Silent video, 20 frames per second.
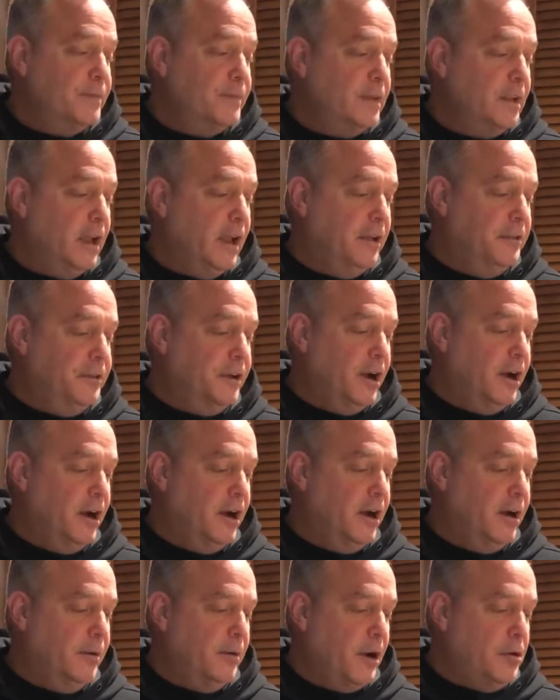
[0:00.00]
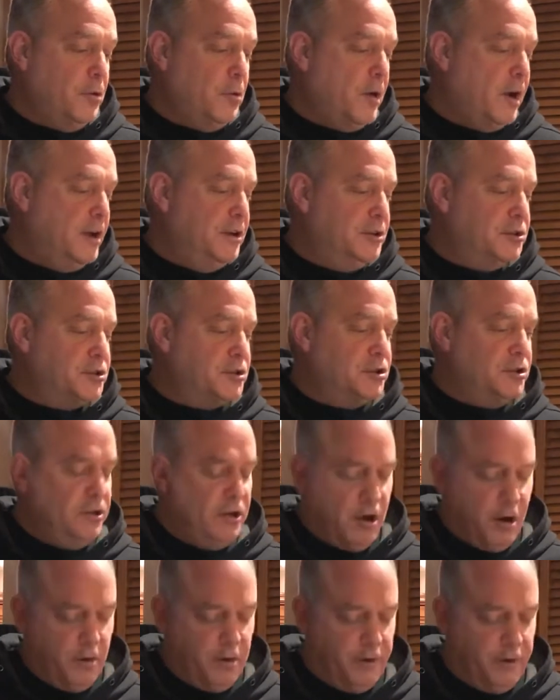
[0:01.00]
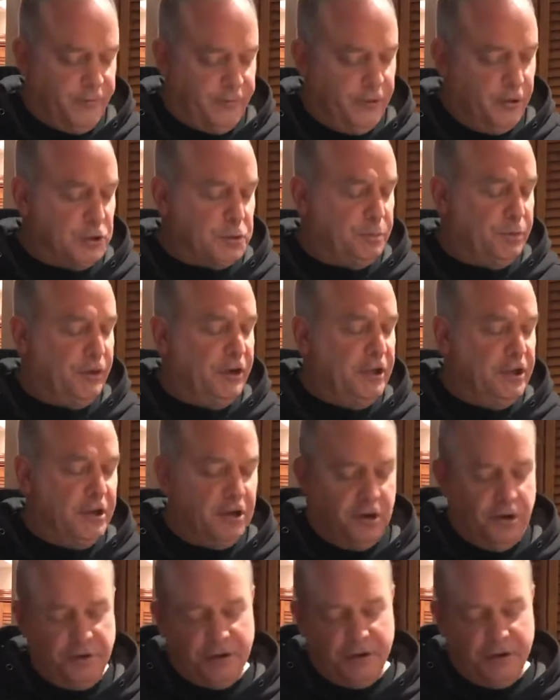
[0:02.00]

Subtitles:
Otherwise, you know, it feels pretty good.